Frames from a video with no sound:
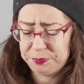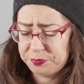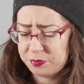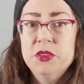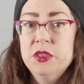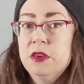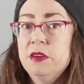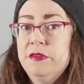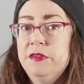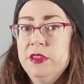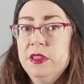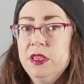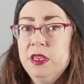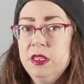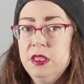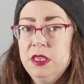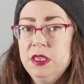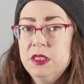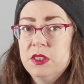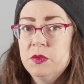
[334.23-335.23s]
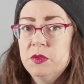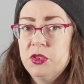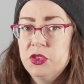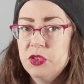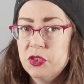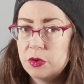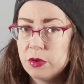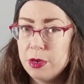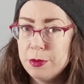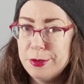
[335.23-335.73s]
Those are affiliate links, which
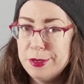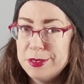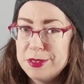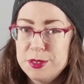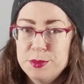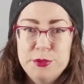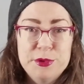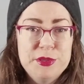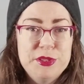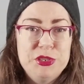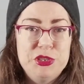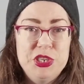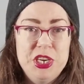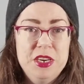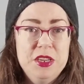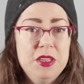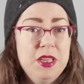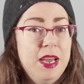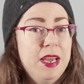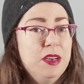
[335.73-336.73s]
is a great way to support the channel